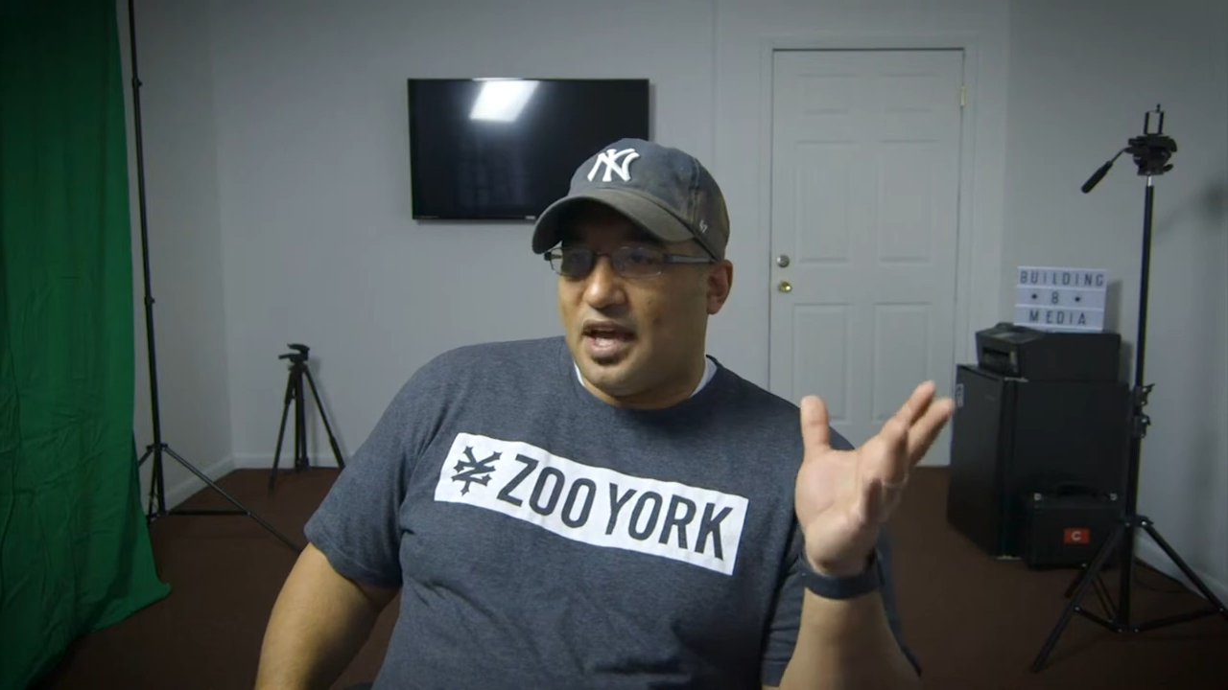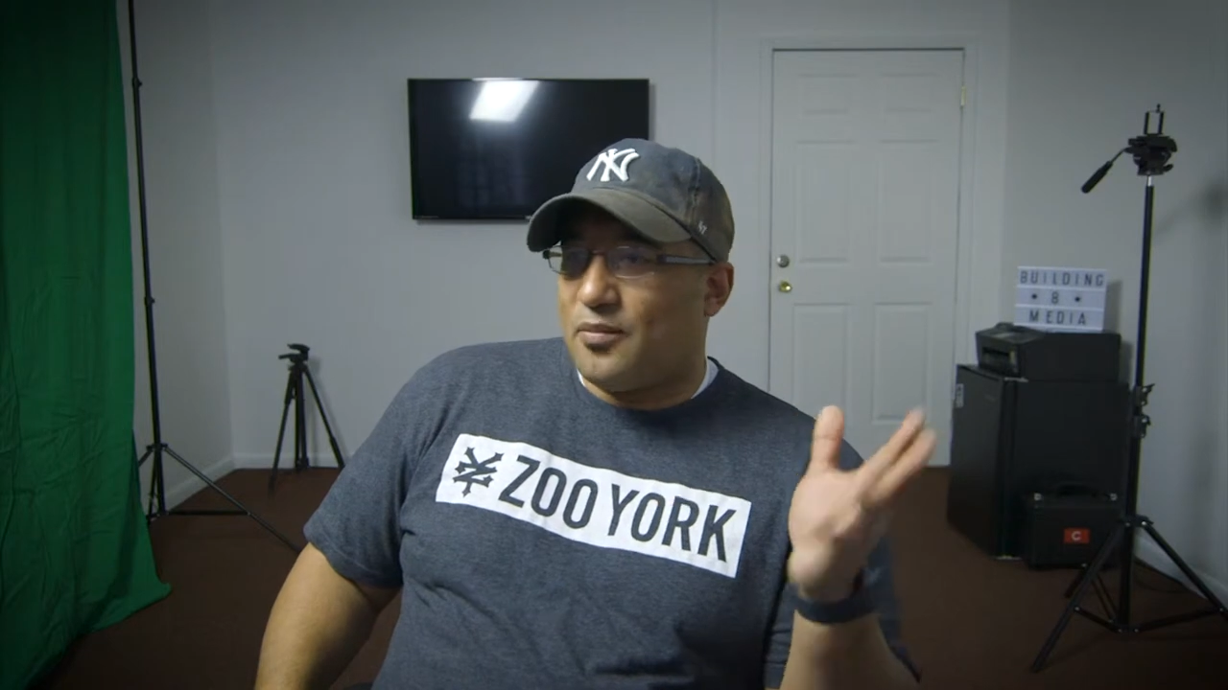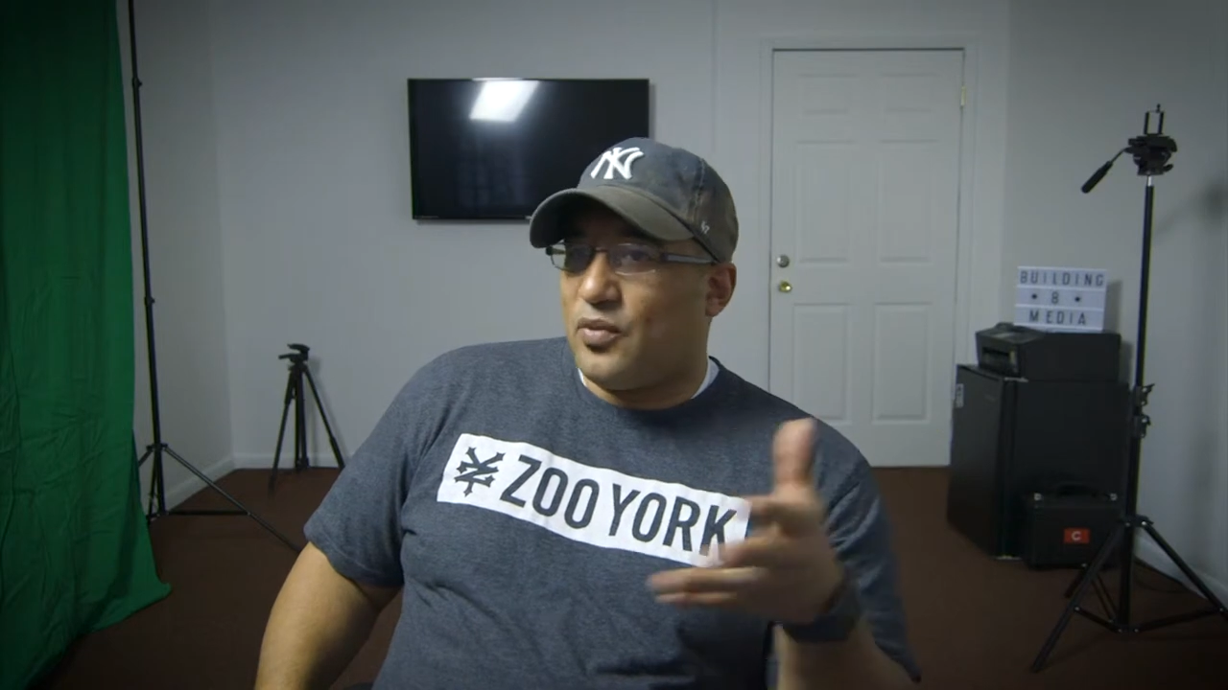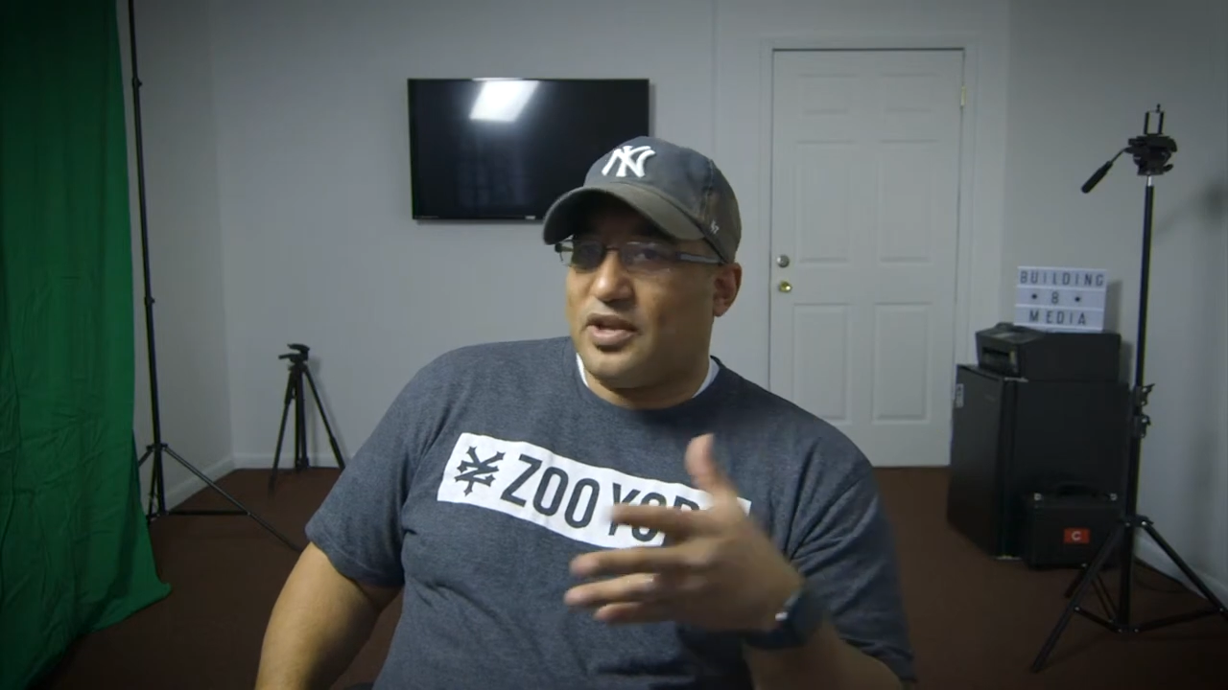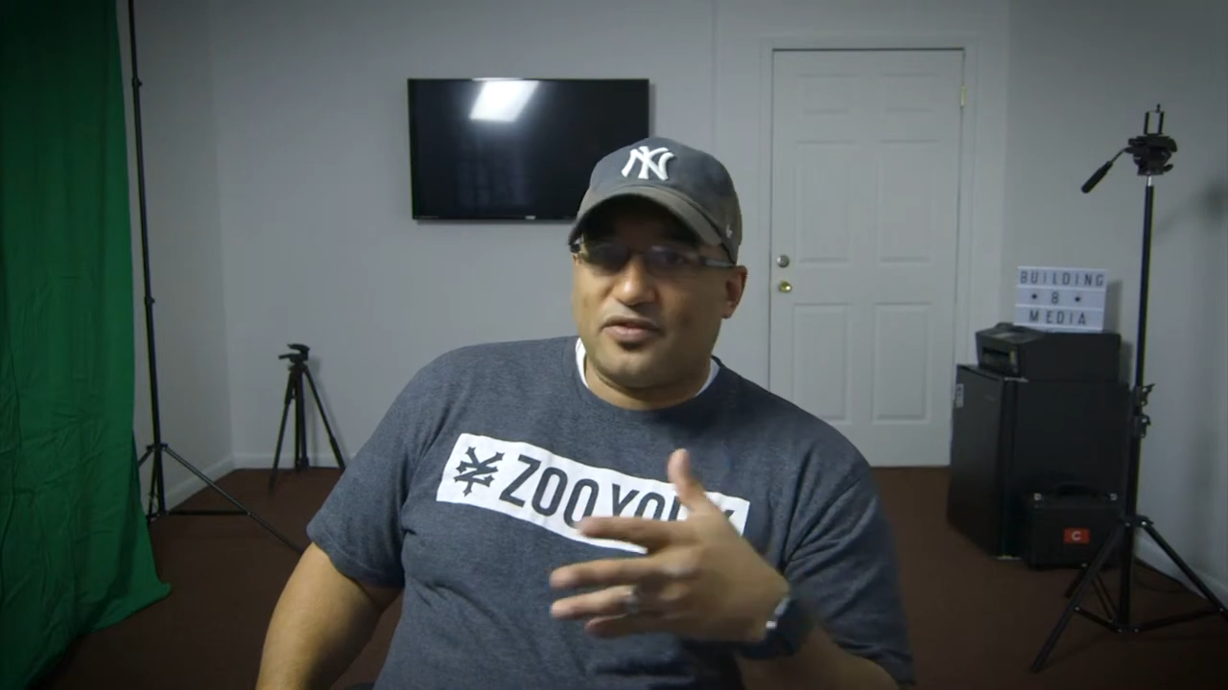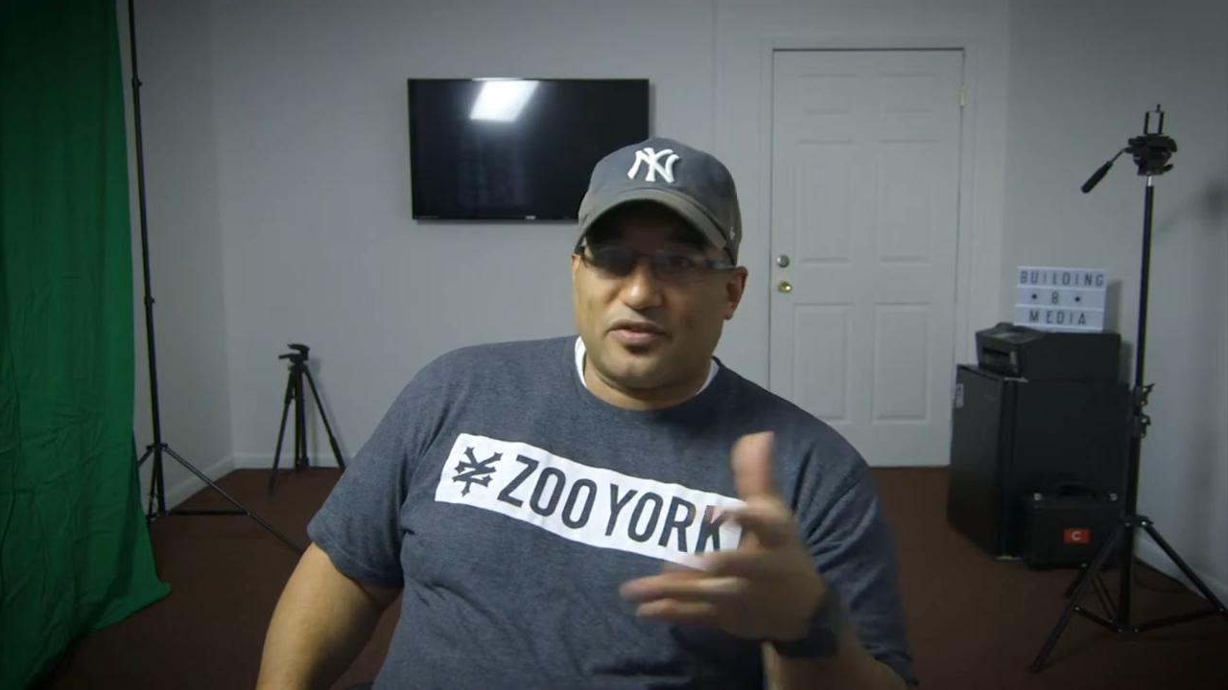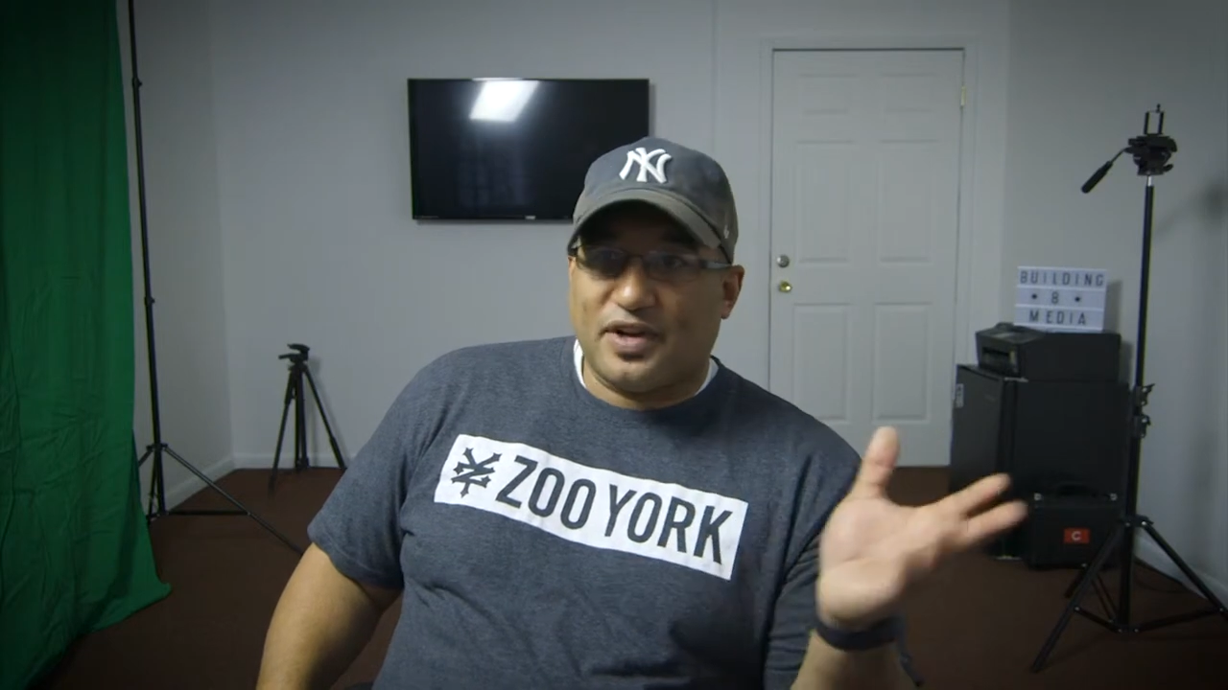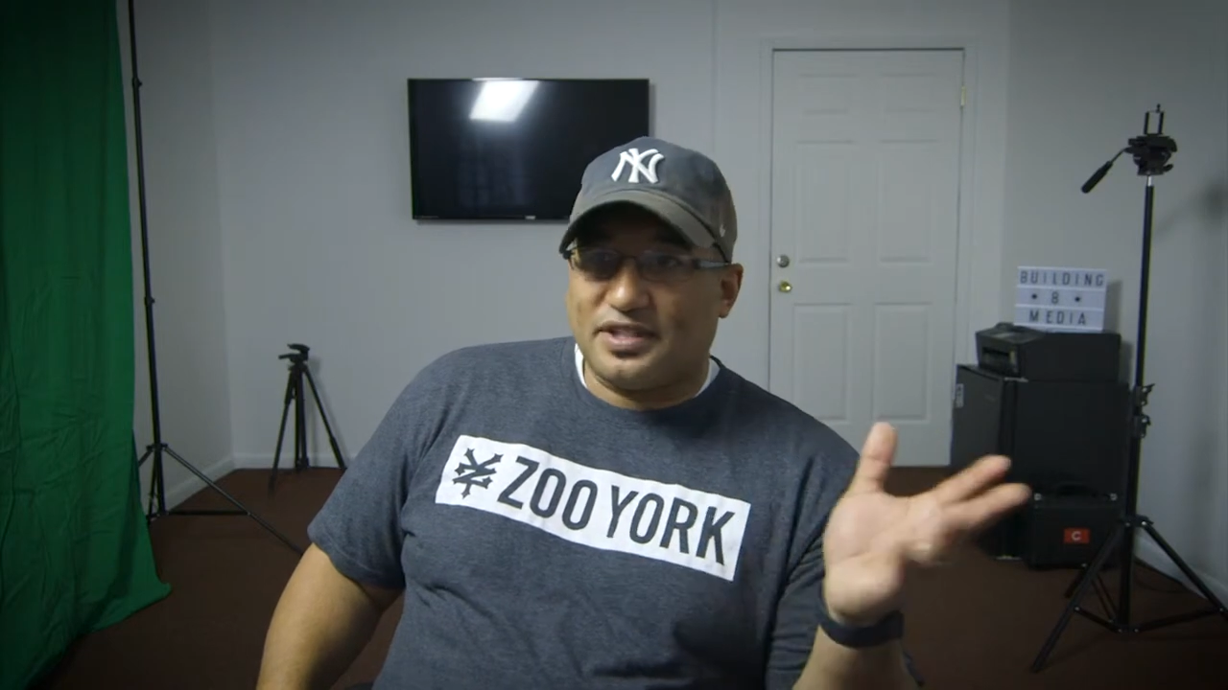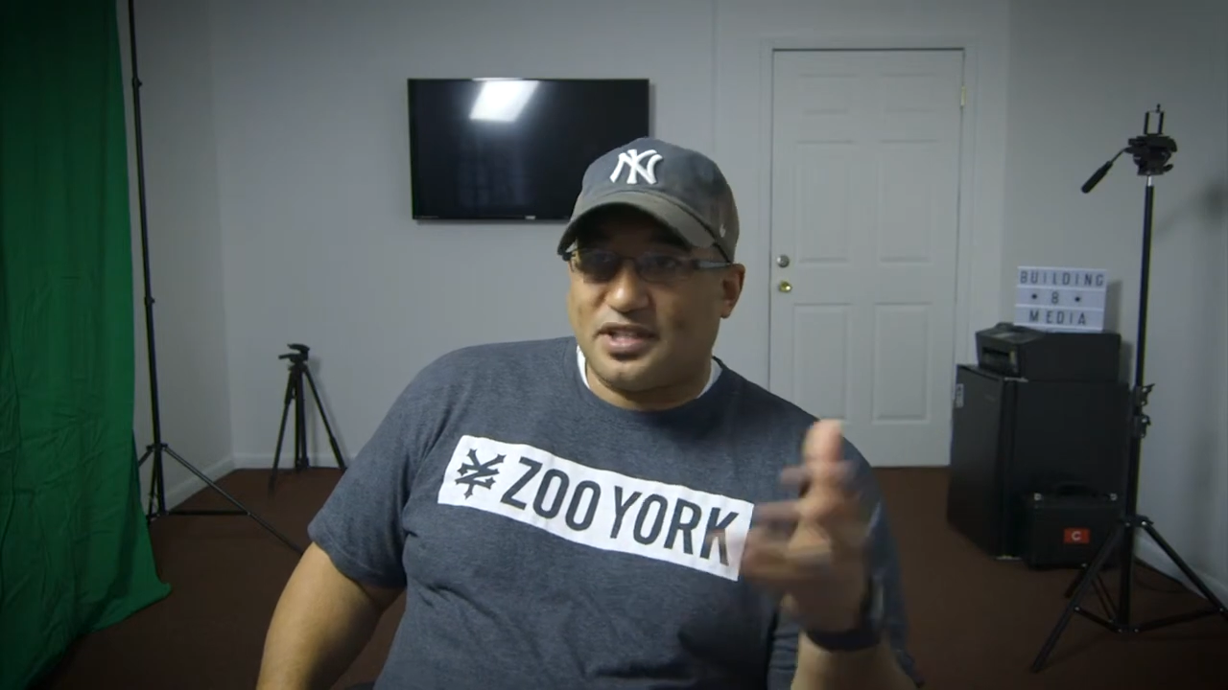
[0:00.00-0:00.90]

I'm waiting for Frank